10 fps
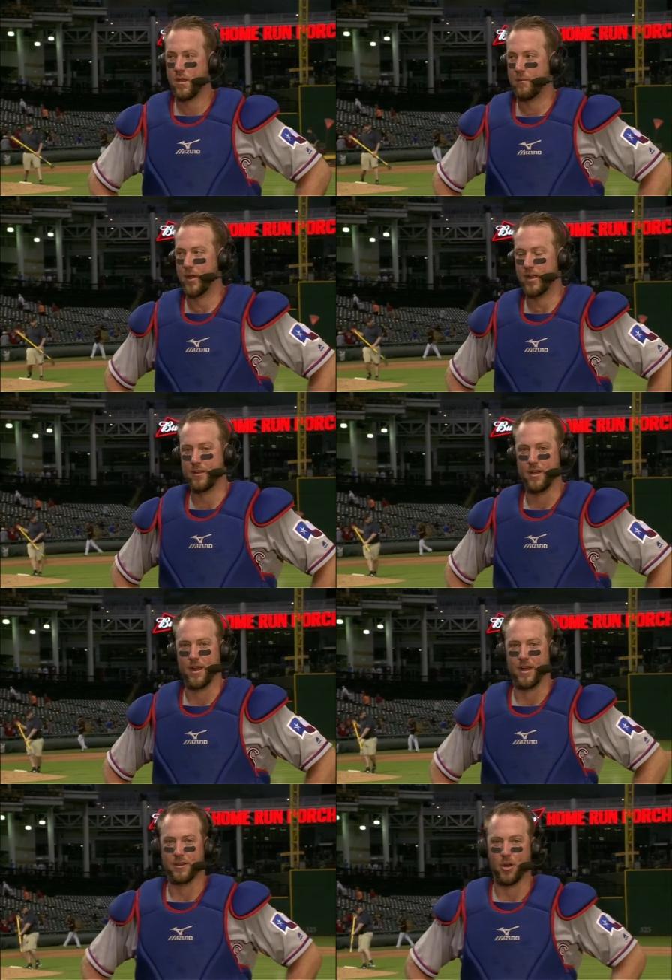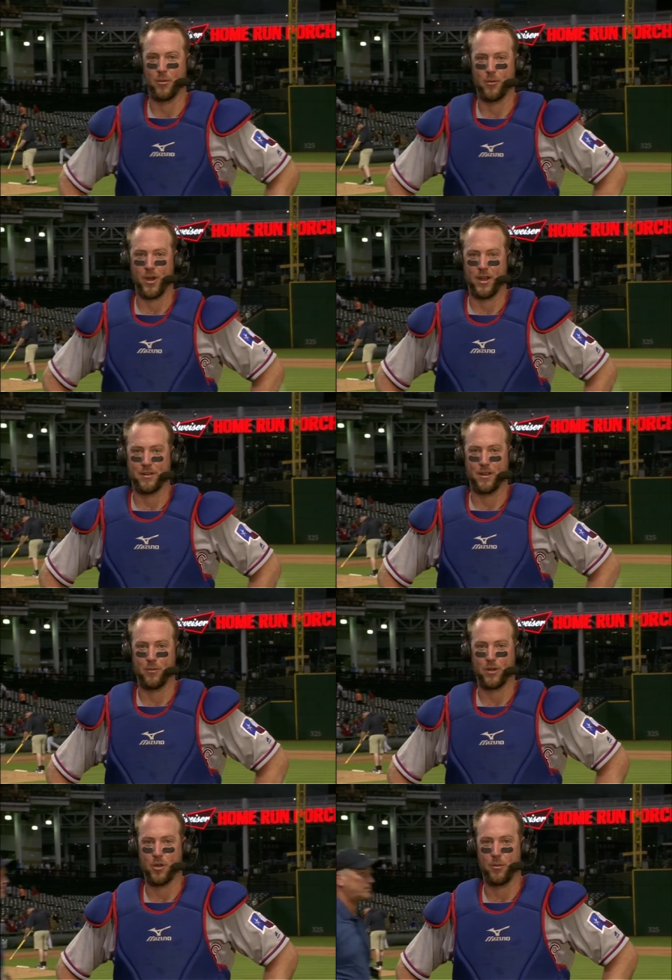Man, uh, Colby went out and did
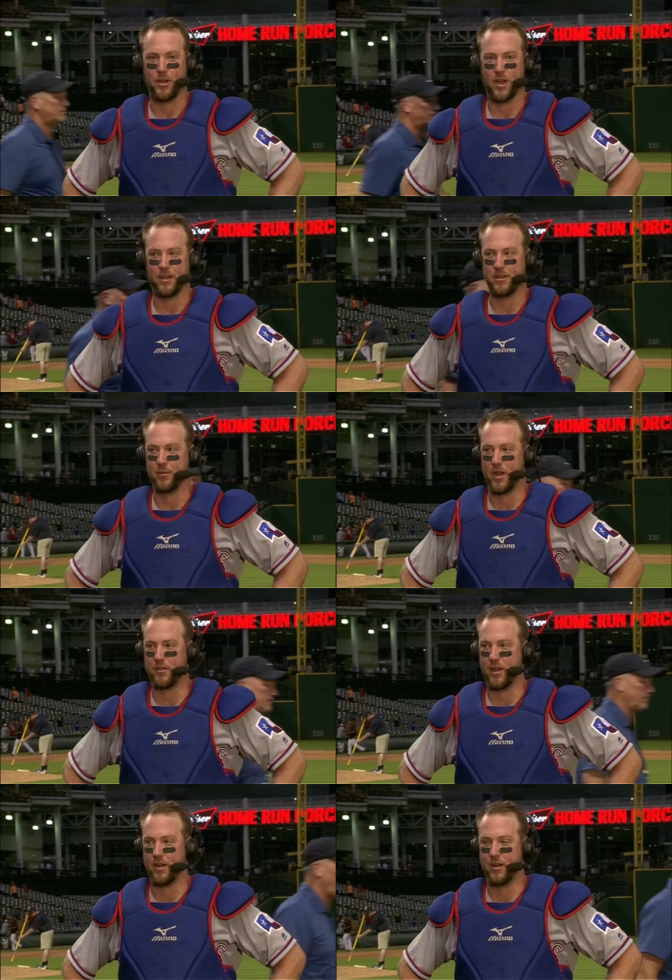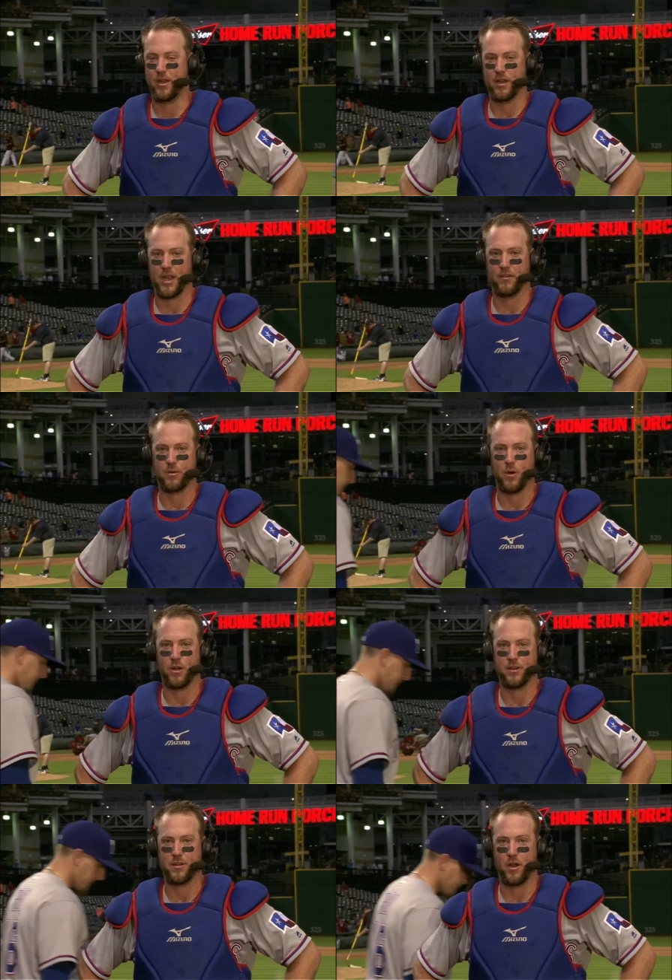what Colby does. He went out there and uh, gave us a
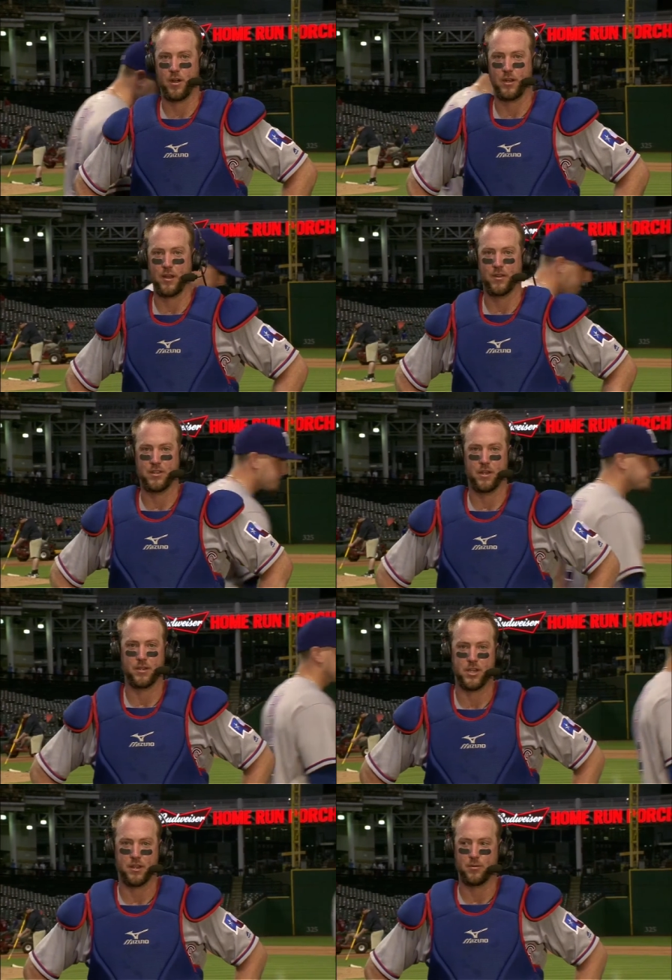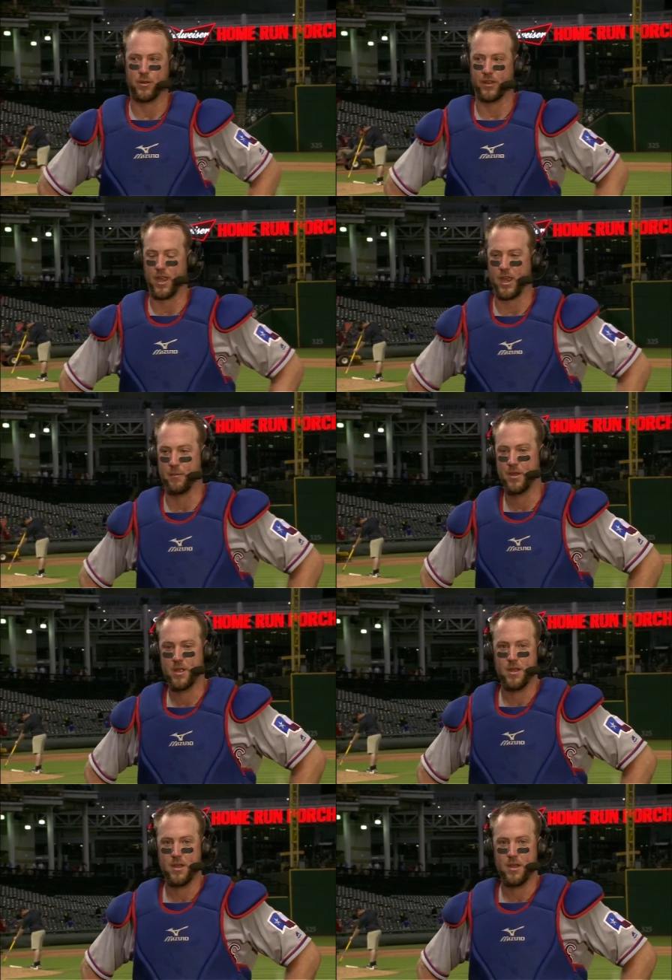quality start and gave us a chance to win the game.